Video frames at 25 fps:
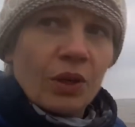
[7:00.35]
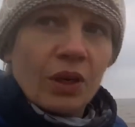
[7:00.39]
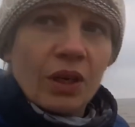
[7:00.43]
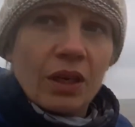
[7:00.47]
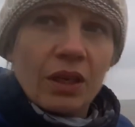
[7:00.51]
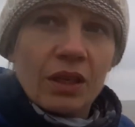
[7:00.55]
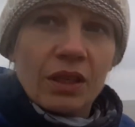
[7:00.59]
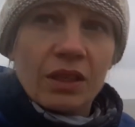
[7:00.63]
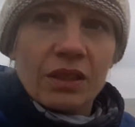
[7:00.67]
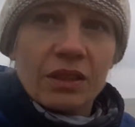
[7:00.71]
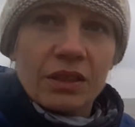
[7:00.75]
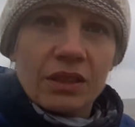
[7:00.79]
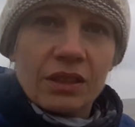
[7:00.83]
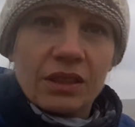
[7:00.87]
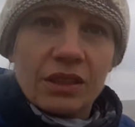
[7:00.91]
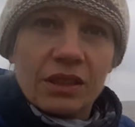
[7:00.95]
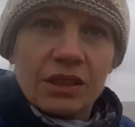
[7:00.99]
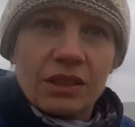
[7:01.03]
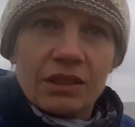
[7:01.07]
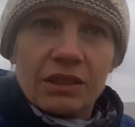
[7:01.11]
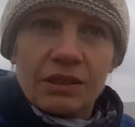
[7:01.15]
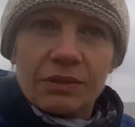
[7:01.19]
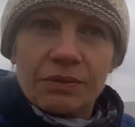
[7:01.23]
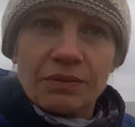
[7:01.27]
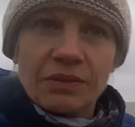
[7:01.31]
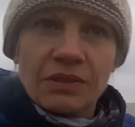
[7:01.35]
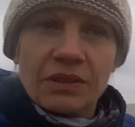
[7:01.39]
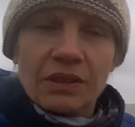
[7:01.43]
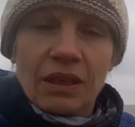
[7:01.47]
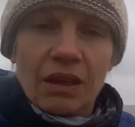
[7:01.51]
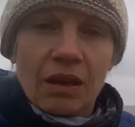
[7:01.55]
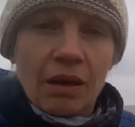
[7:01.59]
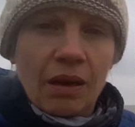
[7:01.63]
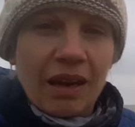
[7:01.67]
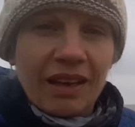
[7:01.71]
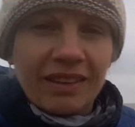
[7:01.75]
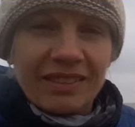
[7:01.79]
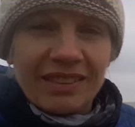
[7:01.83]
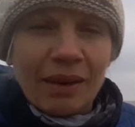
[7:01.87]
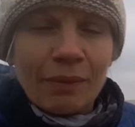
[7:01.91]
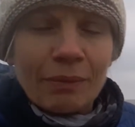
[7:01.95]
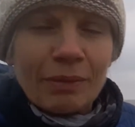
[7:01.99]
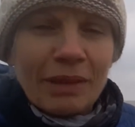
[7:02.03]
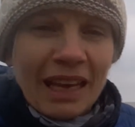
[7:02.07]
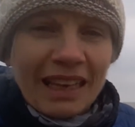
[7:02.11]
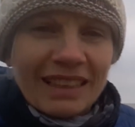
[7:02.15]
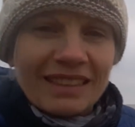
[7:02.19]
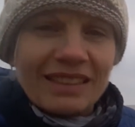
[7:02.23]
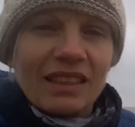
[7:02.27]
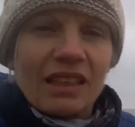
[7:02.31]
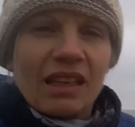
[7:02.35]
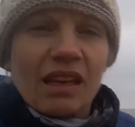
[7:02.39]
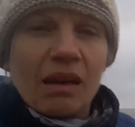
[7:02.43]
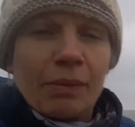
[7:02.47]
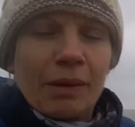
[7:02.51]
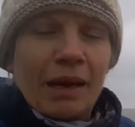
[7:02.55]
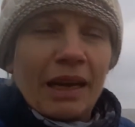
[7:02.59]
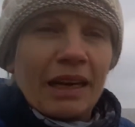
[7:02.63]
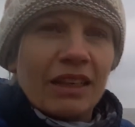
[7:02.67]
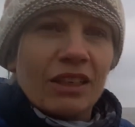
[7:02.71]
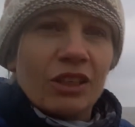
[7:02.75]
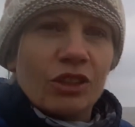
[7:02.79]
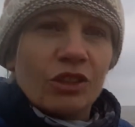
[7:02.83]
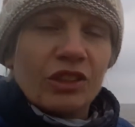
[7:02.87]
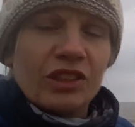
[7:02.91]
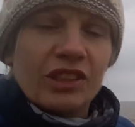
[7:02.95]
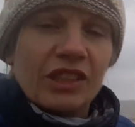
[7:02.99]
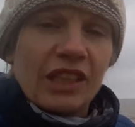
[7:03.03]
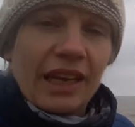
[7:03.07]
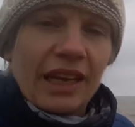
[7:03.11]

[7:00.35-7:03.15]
was, uh, I'm guessing, at about one hundred